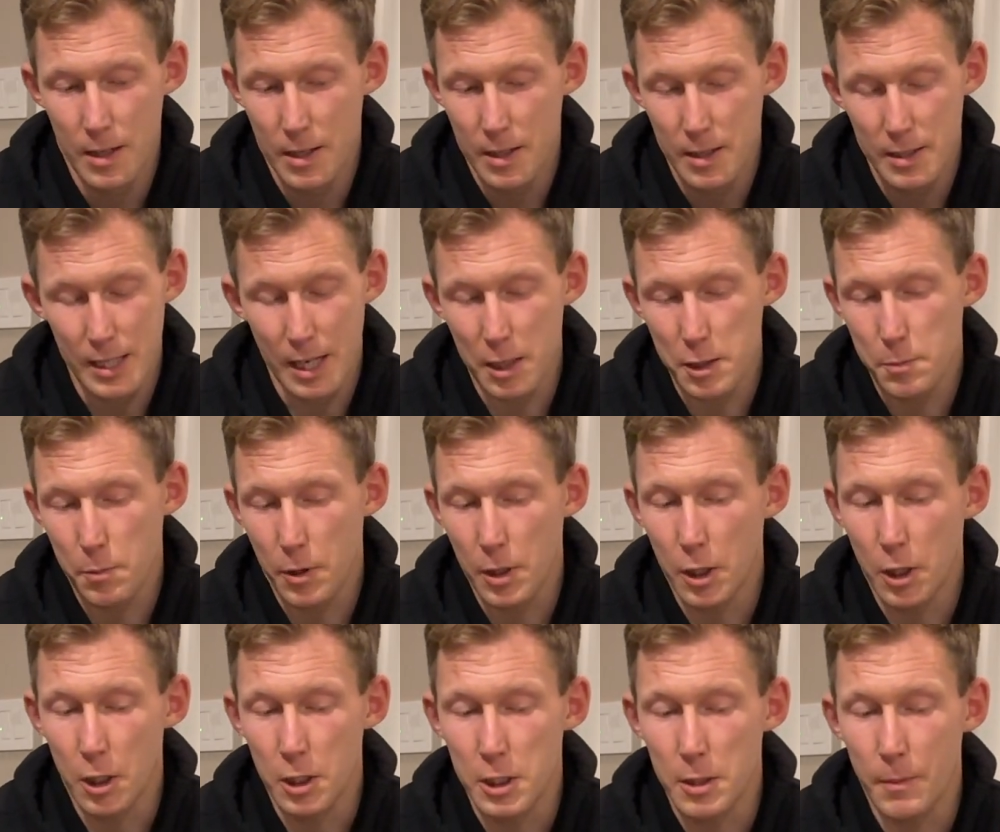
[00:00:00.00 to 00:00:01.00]
Sounds pretty
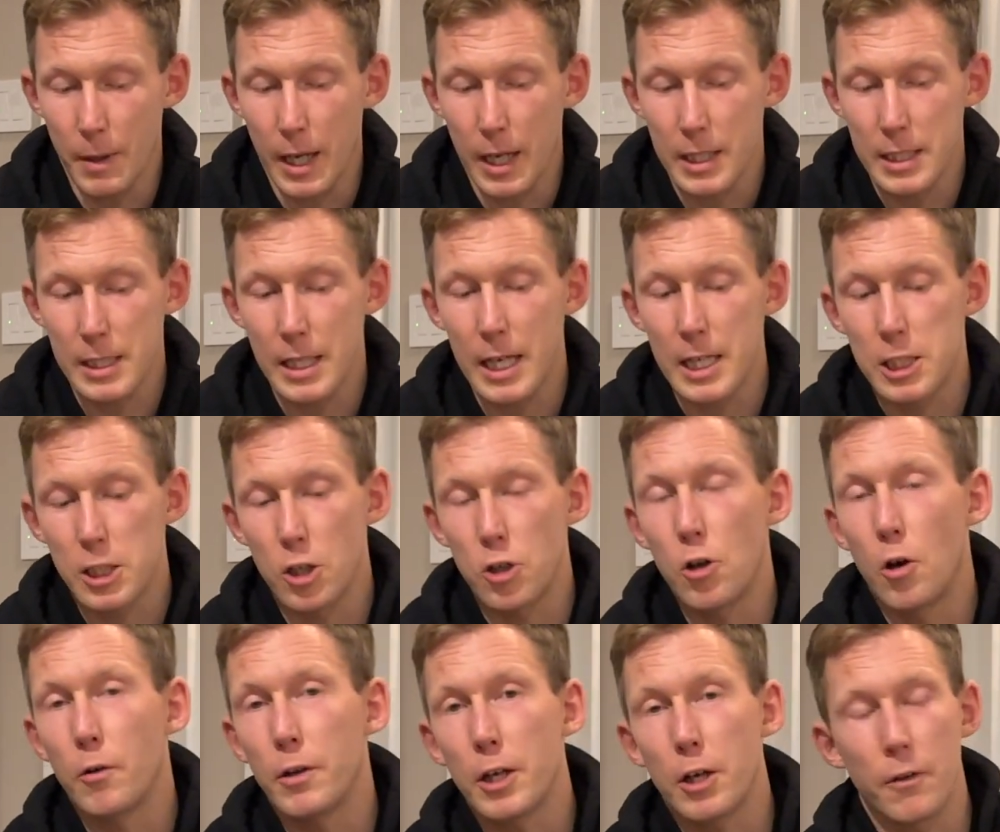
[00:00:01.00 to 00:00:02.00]
good to me. It's nice to
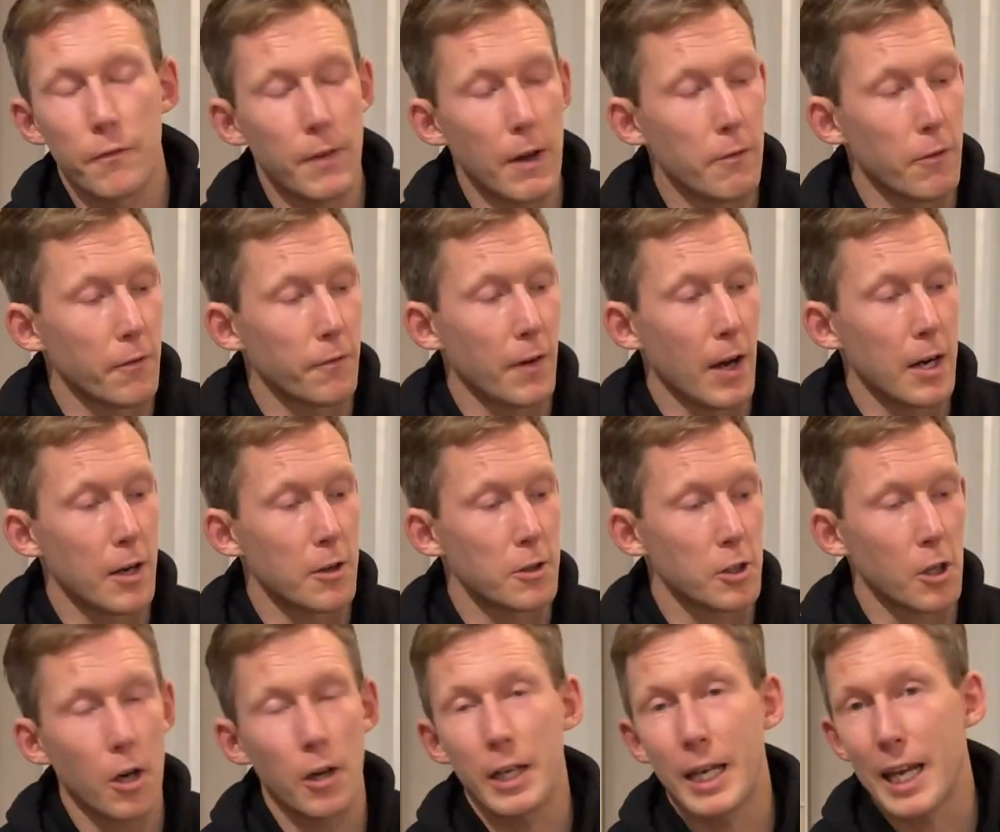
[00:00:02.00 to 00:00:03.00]
know that your favorite fighters
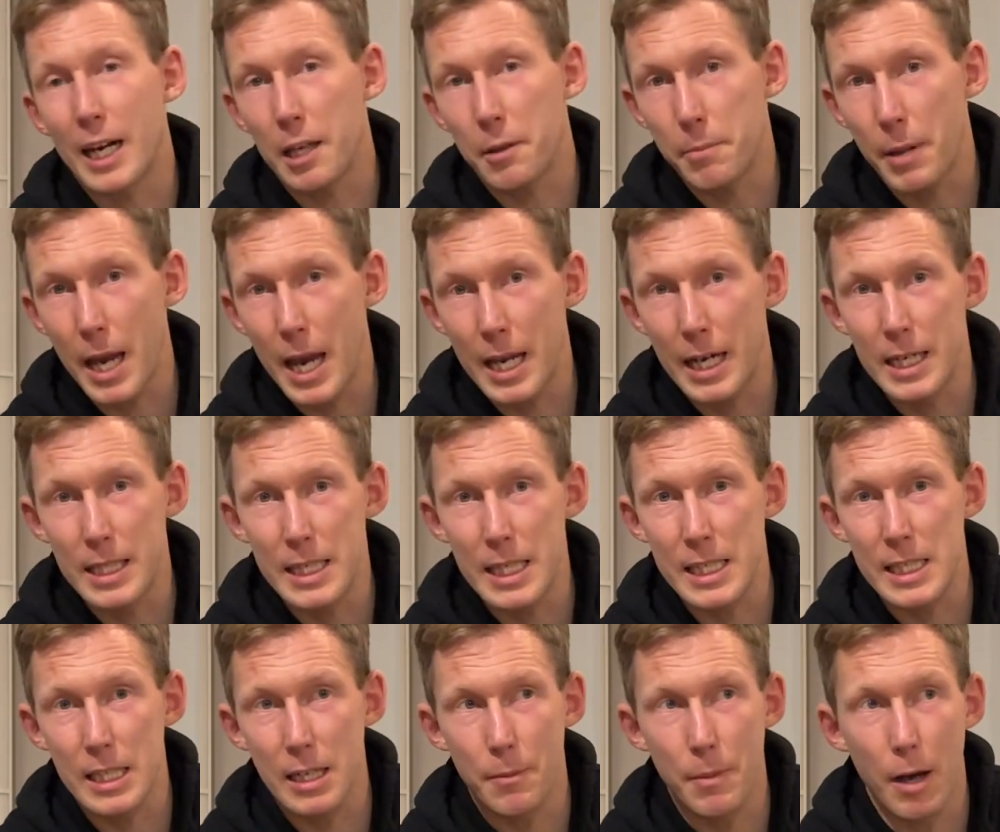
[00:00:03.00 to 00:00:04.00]
are getting paid a
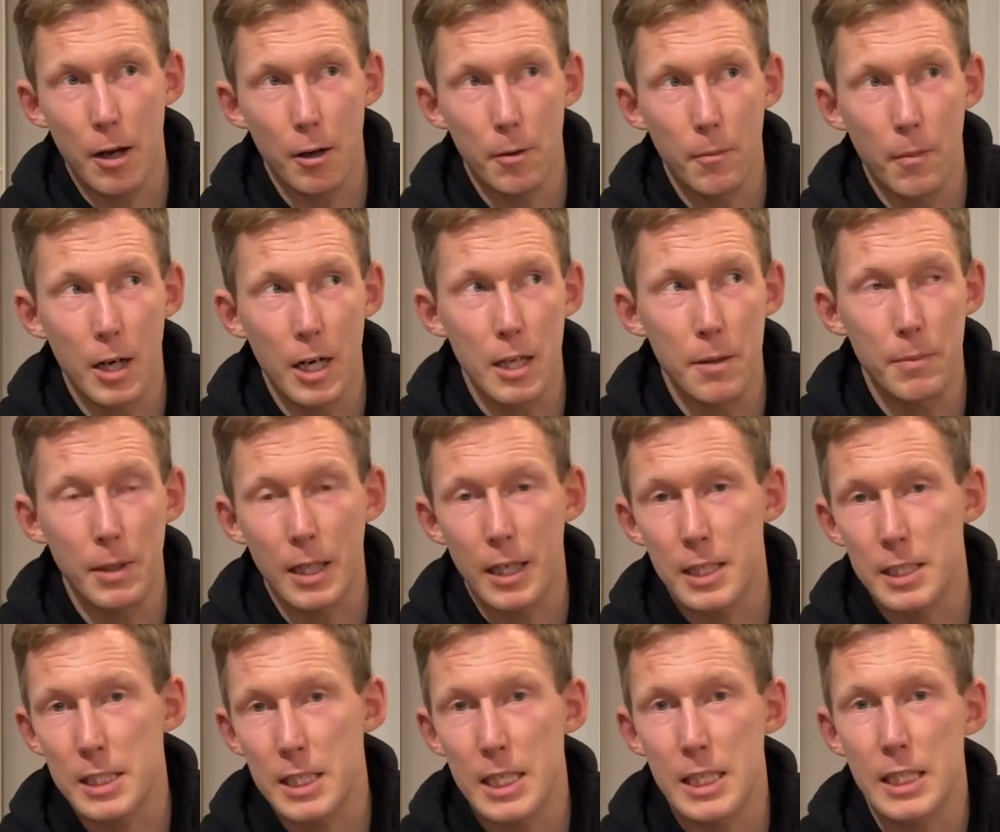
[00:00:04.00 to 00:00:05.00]
decent amount of money
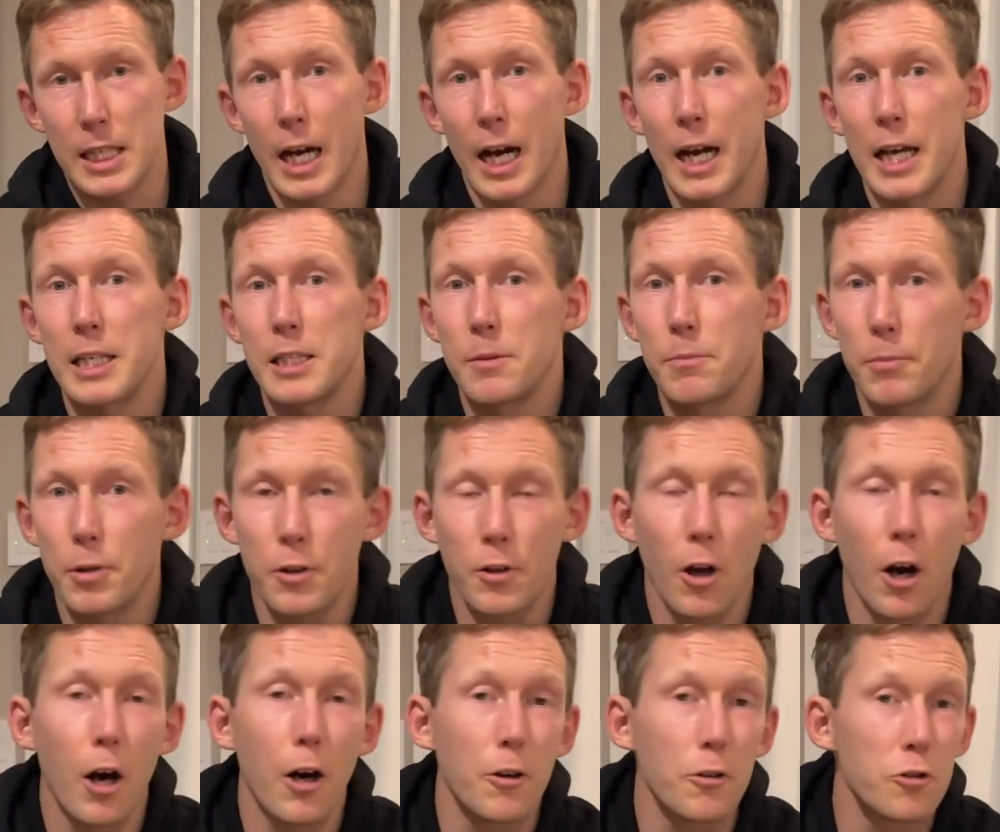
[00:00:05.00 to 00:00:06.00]
because these guys put their
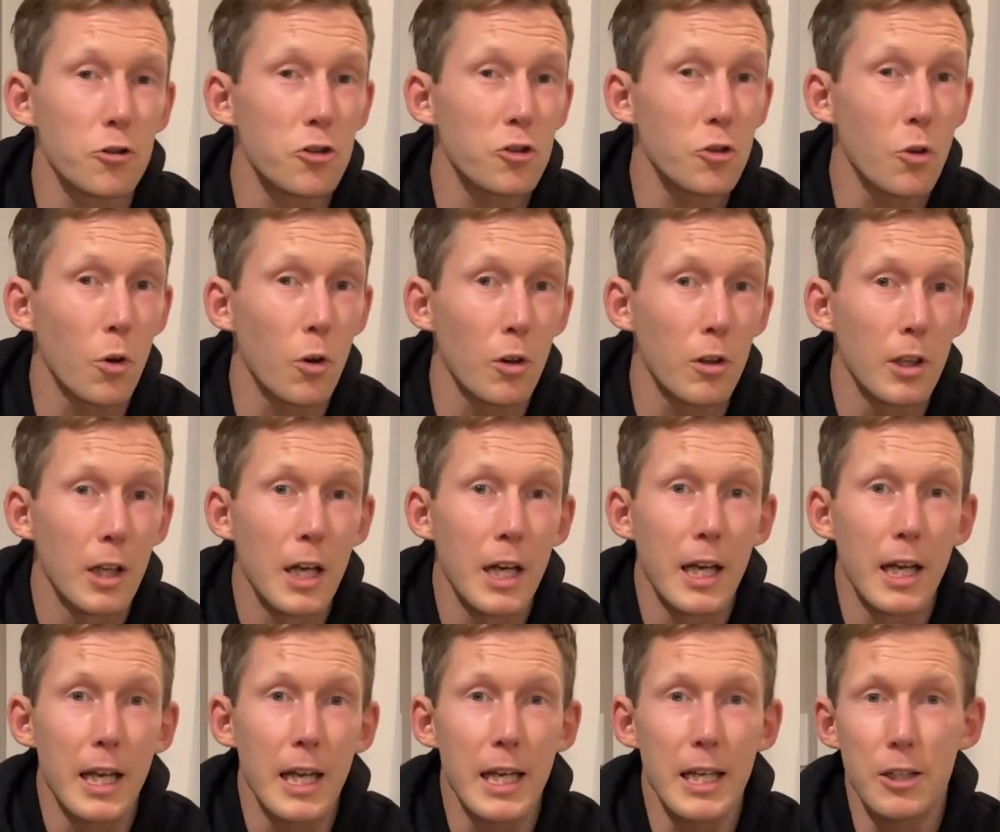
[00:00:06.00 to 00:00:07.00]
heart and soul
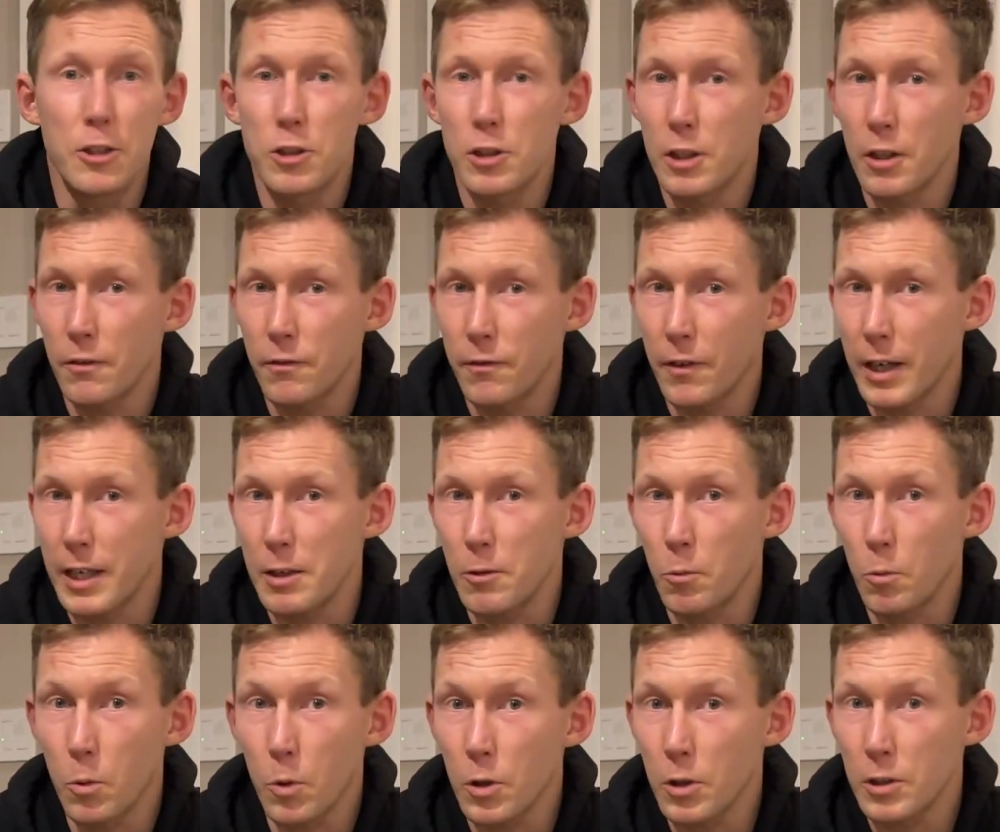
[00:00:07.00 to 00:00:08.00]
into the fight
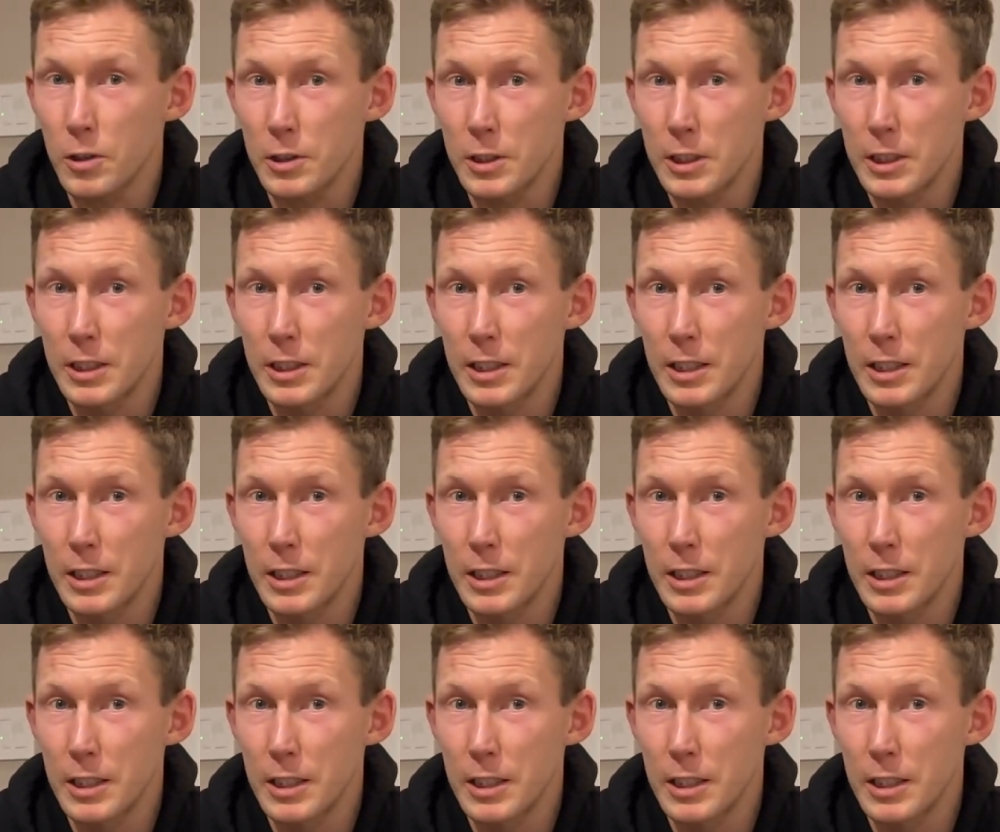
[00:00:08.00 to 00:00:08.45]
world.